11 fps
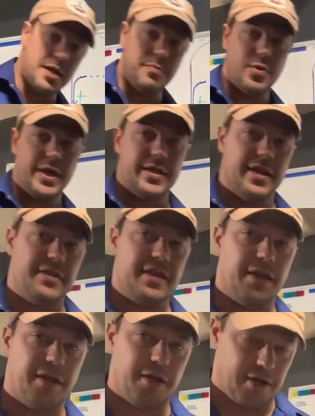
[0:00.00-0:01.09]
point, and that
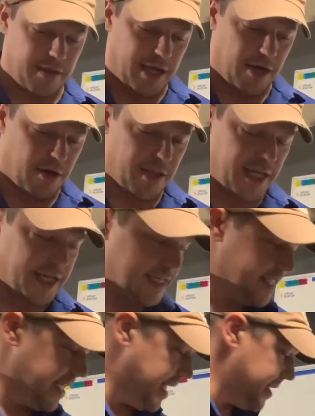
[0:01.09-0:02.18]
they are the
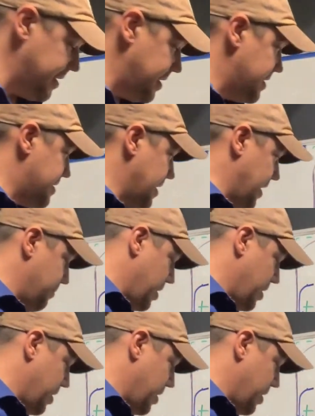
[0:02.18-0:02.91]
exact same